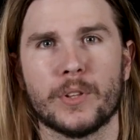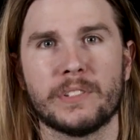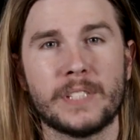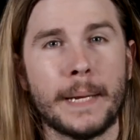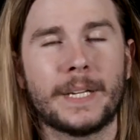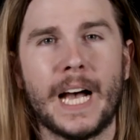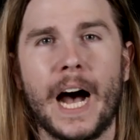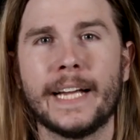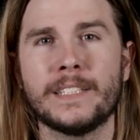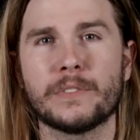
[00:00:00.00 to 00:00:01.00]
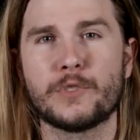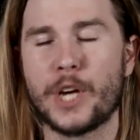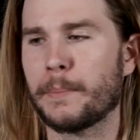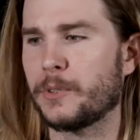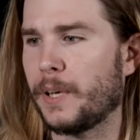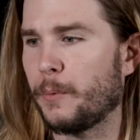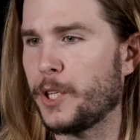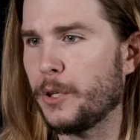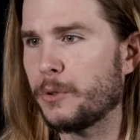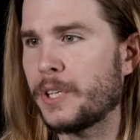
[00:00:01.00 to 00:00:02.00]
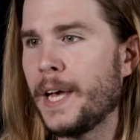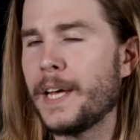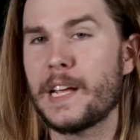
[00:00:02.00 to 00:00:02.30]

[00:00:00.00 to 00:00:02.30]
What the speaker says: the same kinds of chambers that we use